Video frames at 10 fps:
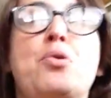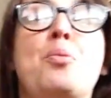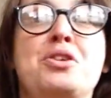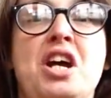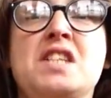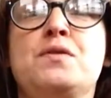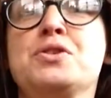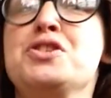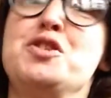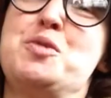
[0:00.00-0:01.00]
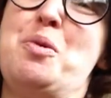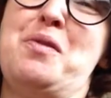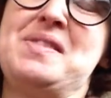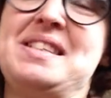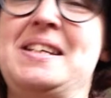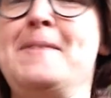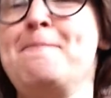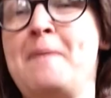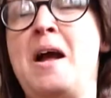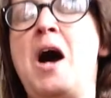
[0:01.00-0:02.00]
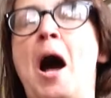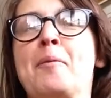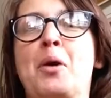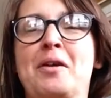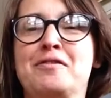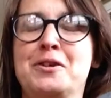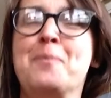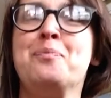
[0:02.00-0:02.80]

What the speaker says: proper nice versions, but obviously I'm going for